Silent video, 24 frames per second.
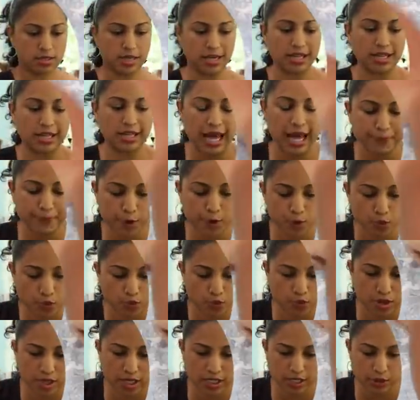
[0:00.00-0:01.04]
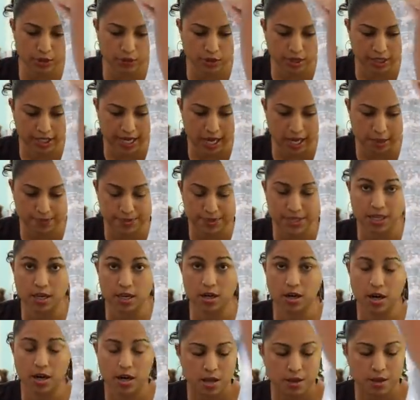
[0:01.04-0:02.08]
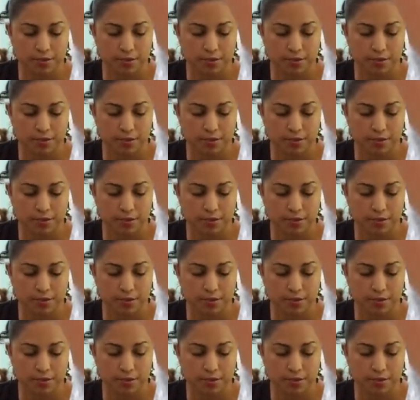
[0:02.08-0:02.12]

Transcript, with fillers: The clapper really, really helps here